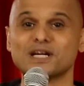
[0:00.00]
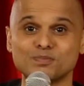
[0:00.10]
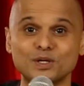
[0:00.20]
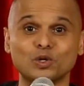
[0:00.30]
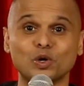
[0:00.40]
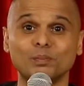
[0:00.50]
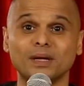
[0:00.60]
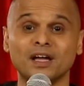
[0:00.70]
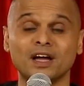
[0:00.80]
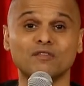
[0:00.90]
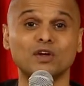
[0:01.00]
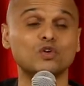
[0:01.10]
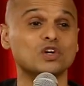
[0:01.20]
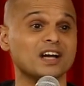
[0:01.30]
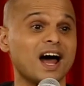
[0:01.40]
batsmen told me we
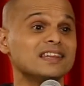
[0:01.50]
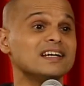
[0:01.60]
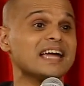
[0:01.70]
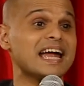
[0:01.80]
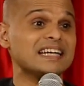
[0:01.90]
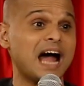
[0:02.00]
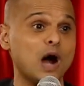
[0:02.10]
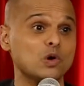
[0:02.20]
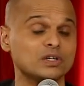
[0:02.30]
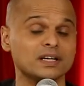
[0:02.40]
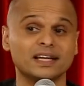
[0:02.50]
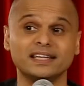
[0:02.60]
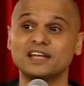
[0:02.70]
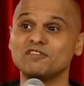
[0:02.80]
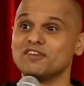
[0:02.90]
would rather get out
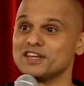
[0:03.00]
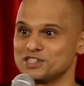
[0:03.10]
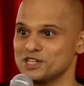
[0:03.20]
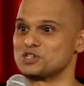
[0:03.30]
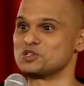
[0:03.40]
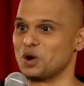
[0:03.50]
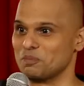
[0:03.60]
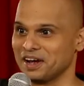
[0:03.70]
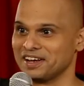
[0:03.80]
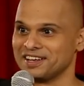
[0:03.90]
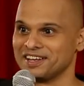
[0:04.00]
than face this trauma.